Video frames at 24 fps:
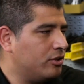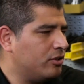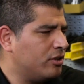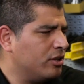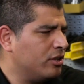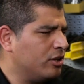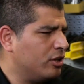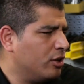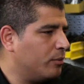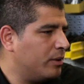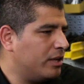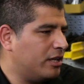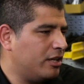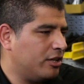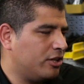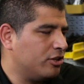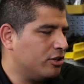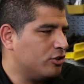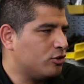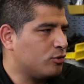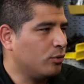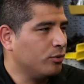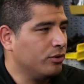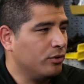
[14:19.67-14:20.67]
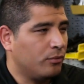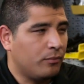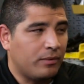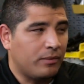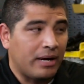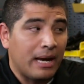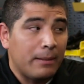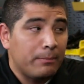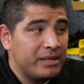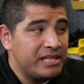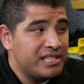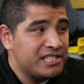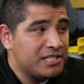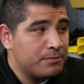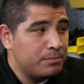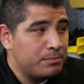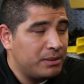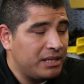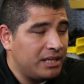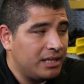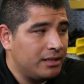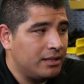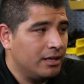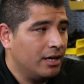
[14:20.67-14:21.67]
You can go in and control the ramping
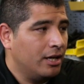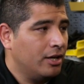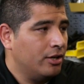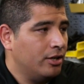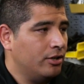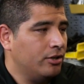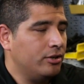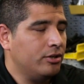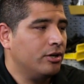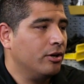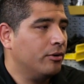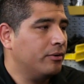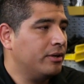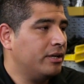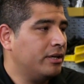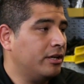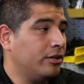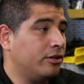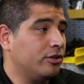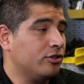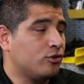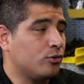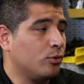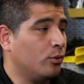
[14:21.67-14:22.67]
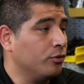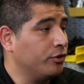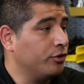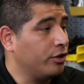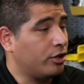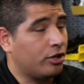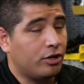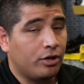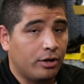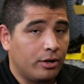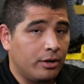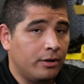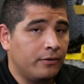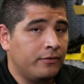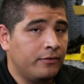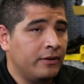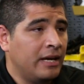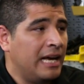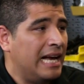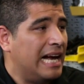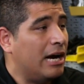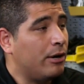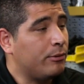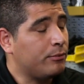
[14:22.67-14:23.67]
speed, you can go in and control the curve,
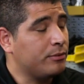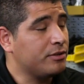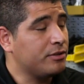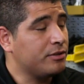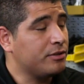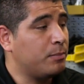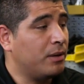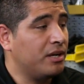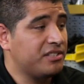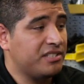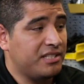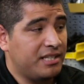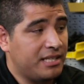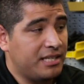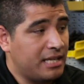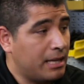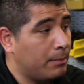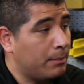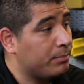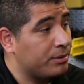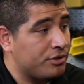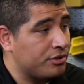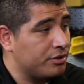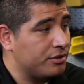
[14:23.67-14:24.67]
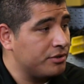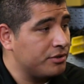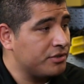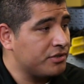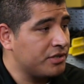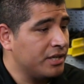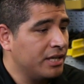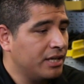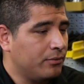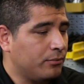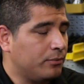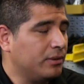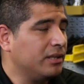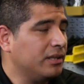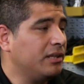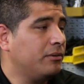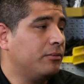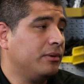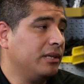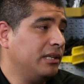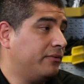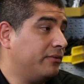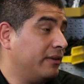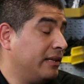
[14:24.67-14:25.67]
how it responds to temperatures, really,
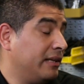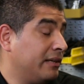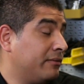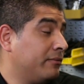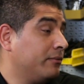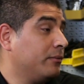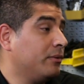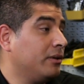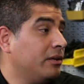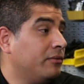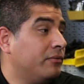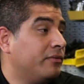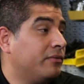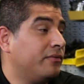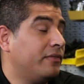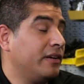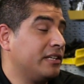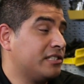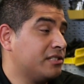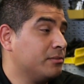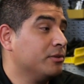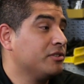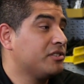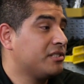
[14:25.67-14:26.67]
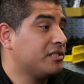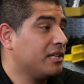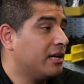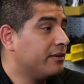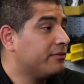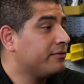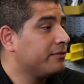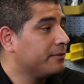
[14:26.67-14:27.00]
really, like, really flexible stuff.